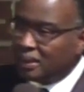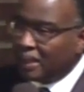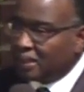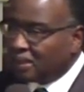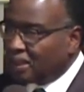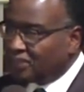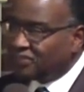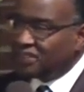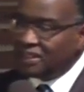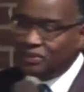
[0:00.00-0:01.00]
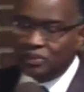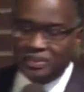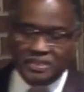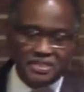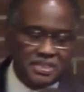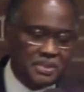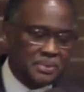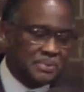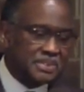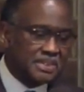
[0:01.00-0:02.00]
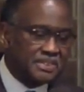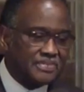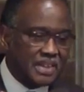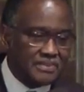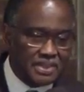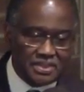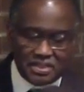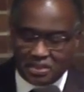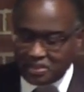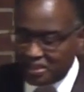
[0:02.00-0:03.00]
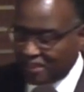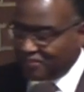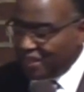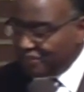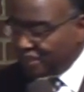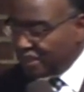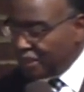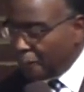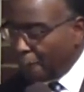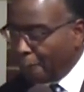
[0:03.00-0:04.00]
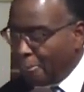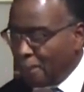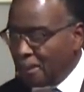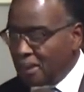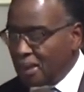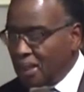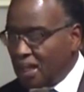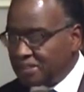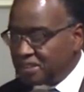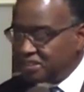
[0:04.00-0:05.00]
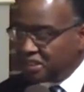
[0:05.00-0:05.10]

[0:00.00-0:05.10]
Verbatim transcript: had a lot of favor with the Jews, favored the Jews, and they favored him. And see,